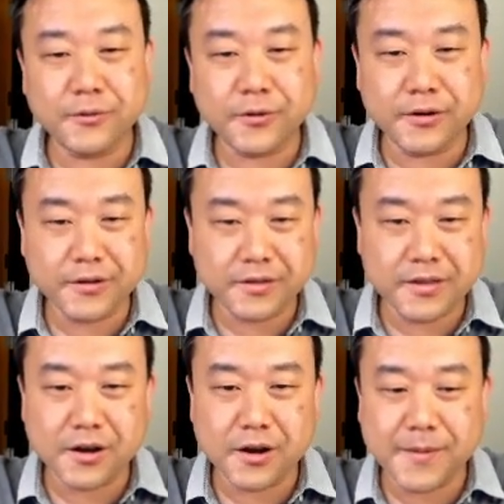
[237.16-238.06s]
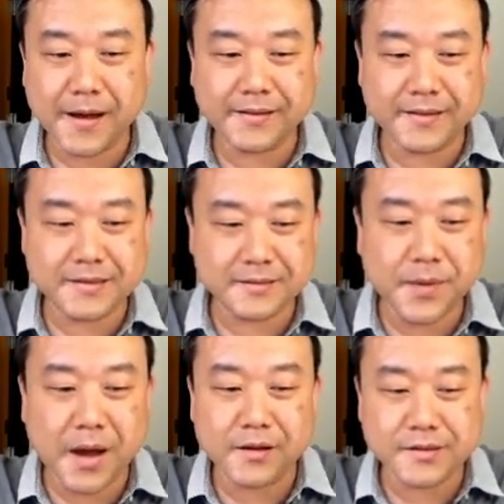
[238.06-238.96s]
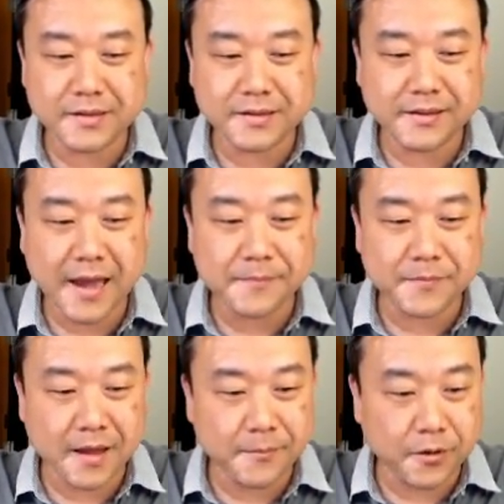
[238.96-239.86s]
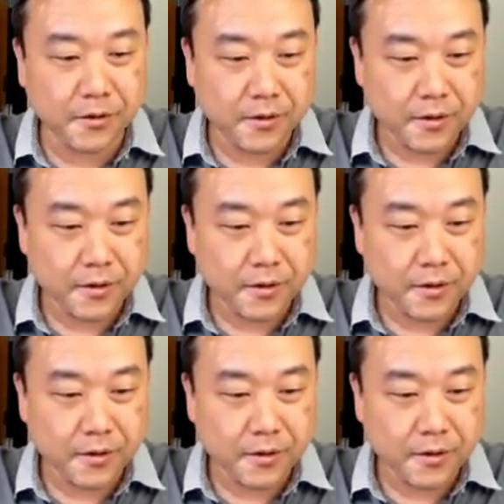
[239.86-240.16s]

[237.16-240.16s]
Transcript: or the thing about this bouncing tab demo,